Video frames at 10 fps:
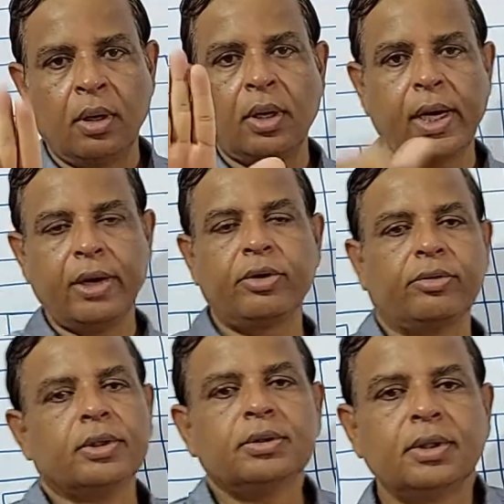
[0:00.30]
Hi
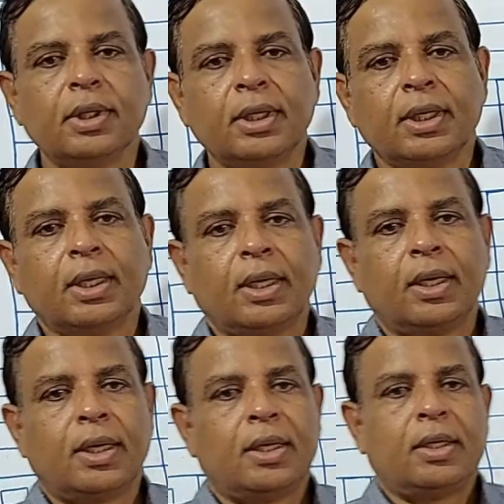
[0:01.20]
everyone,
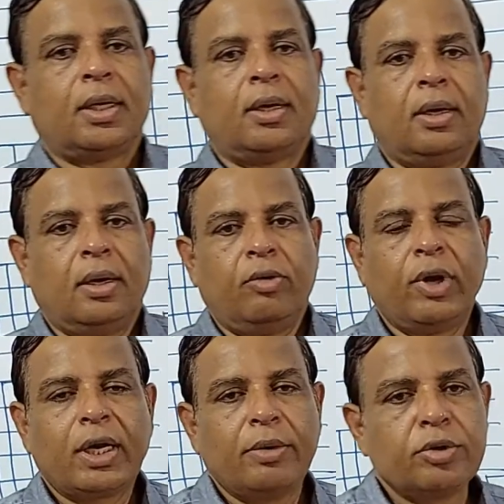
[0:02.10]

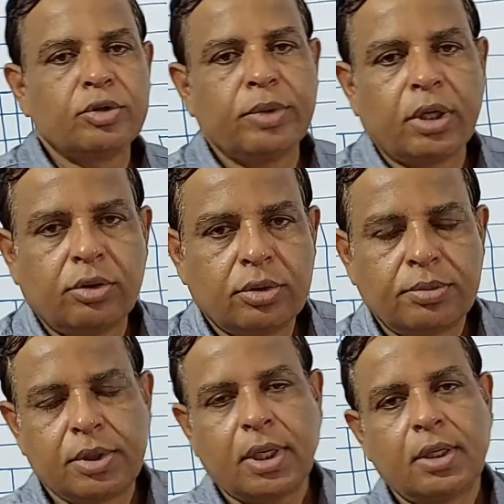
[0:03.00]
welcome to my
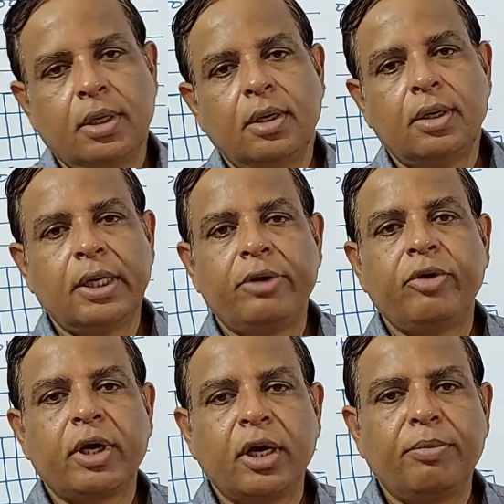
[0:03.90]
YouTube channel
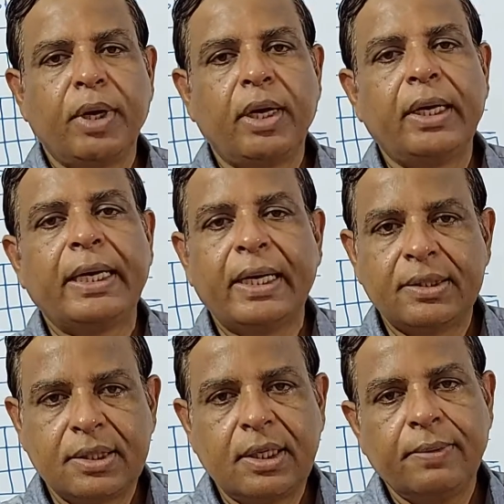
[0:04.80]
Networking Made
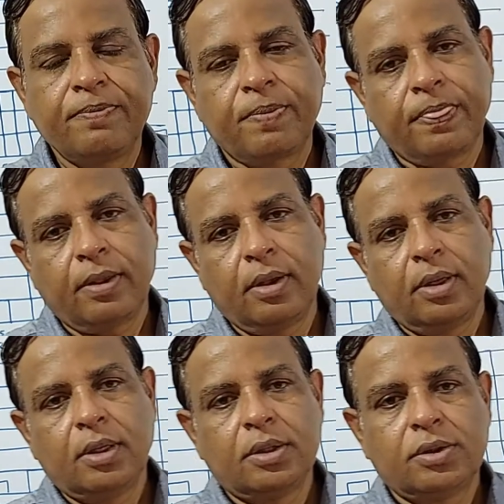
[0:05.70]
Easy.
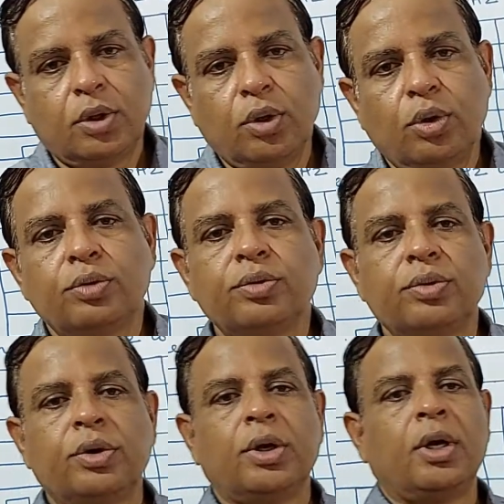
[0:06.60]
So
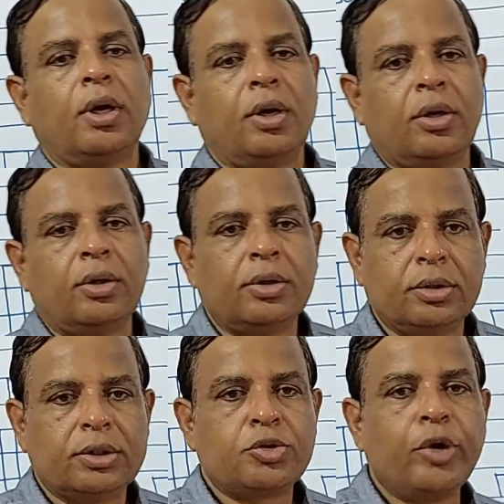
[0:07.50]

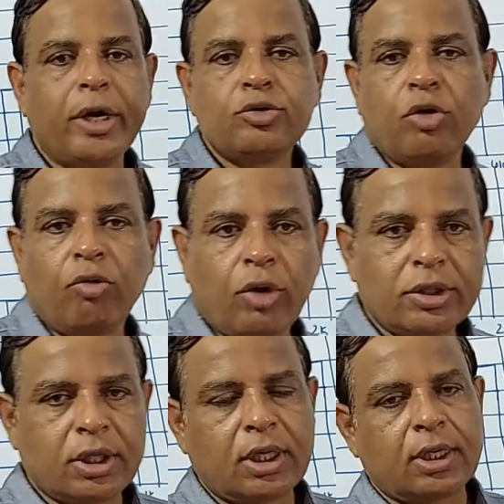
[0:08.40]
the students who are
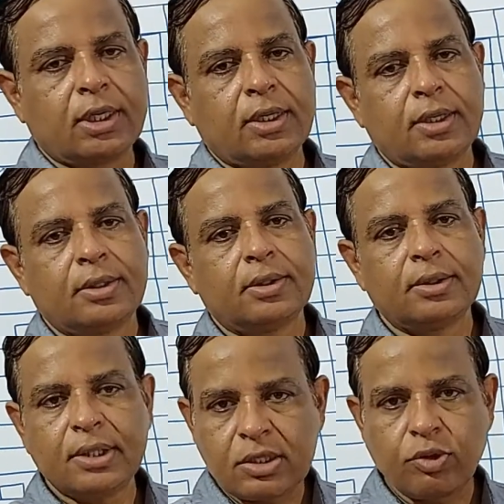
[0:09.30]
watching
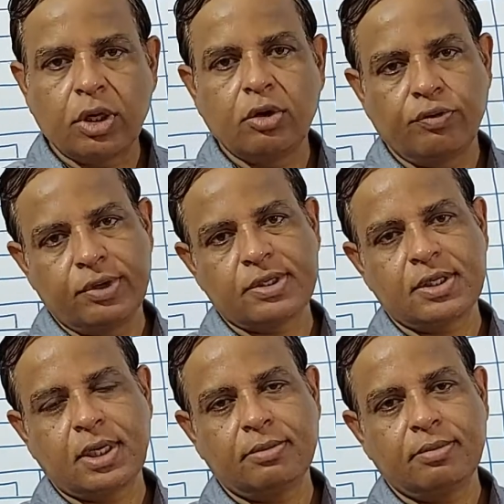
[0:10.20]
this video first
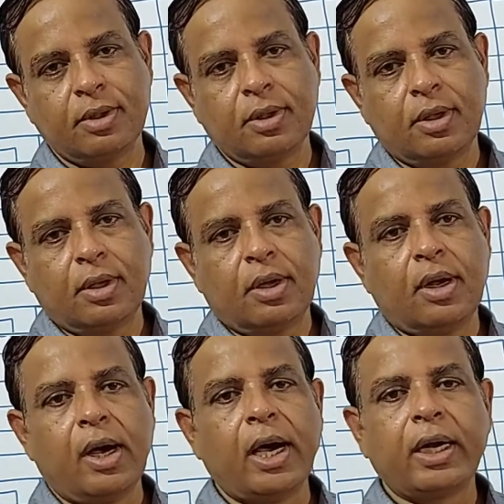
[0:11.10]
time,
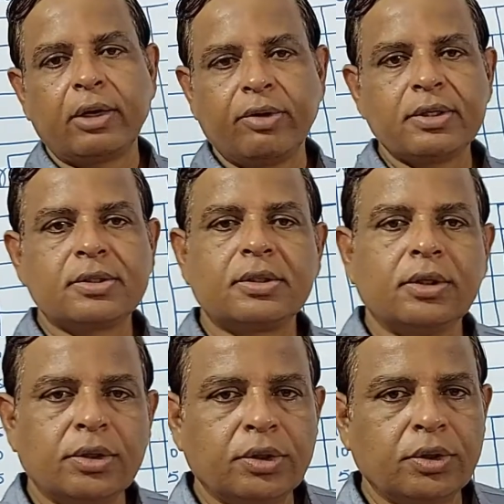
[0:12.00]
I request
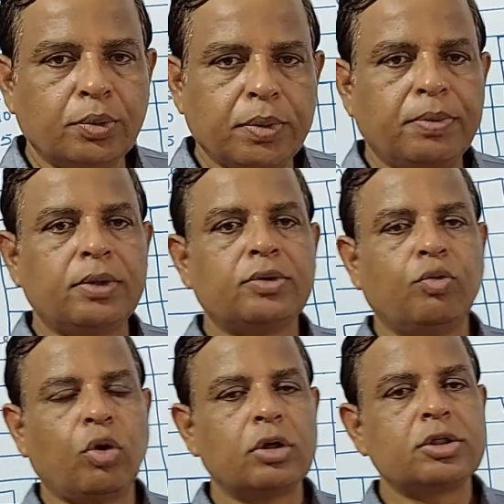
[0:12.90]
you people to
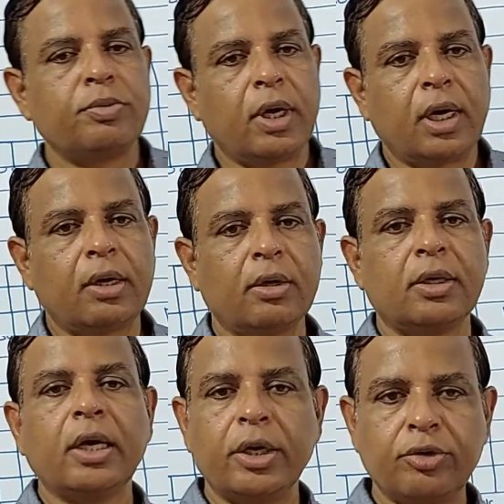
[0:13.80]
watch my
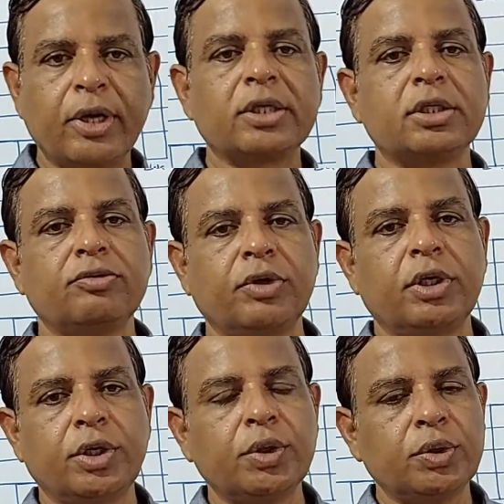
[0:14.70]
introduction
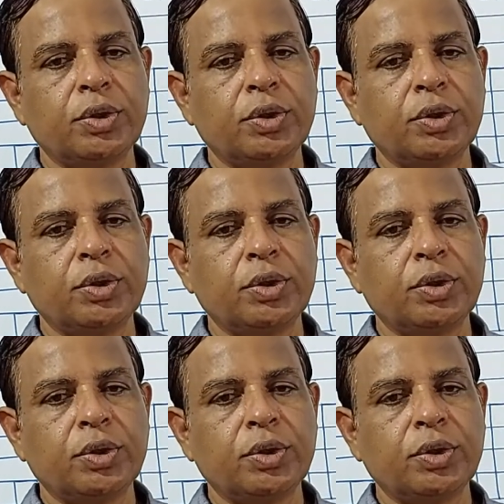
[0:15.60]
video